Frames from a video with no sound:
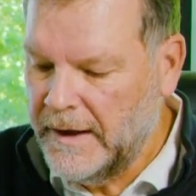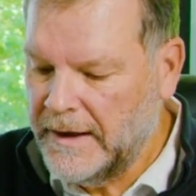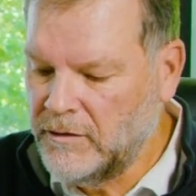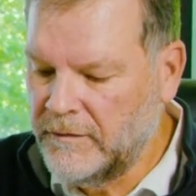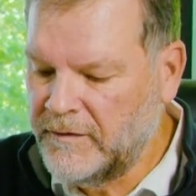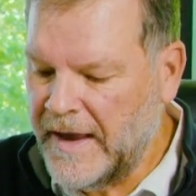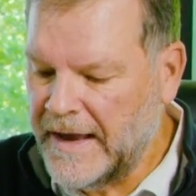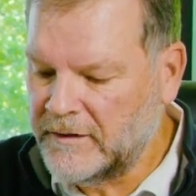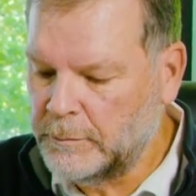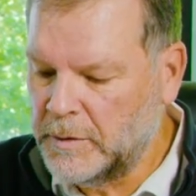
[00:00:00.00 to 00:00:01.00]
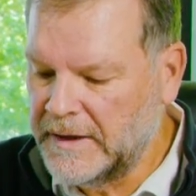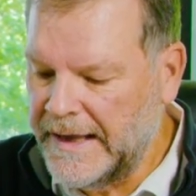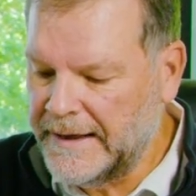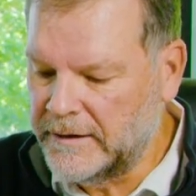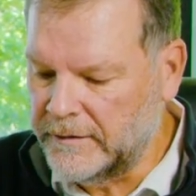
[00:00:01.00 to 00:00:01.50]
and you have tax
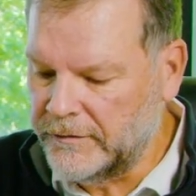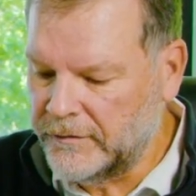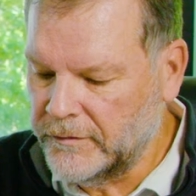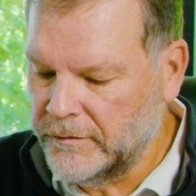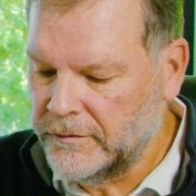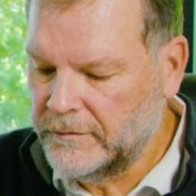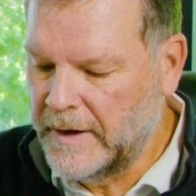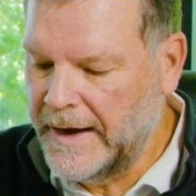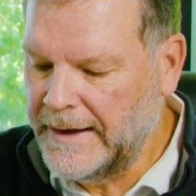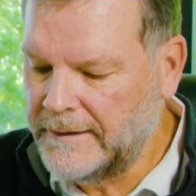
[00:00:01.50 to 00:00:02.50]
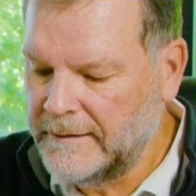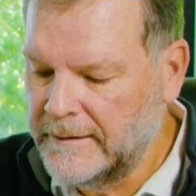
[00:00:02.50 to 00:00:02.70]
planners, right?